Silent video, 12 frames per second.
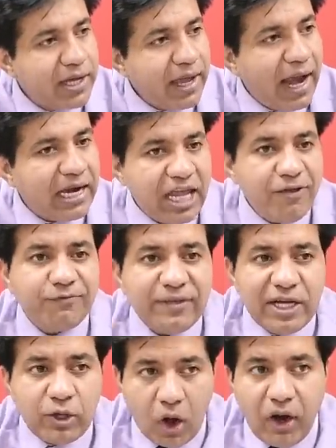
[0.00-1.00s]
And if
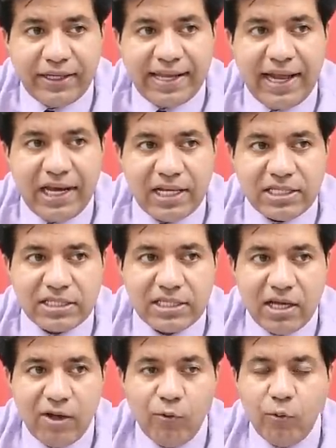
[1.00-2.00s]
they don't tell us
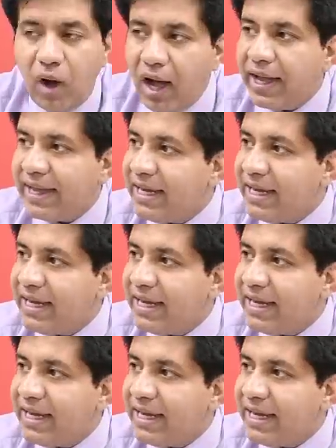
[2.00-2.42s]
why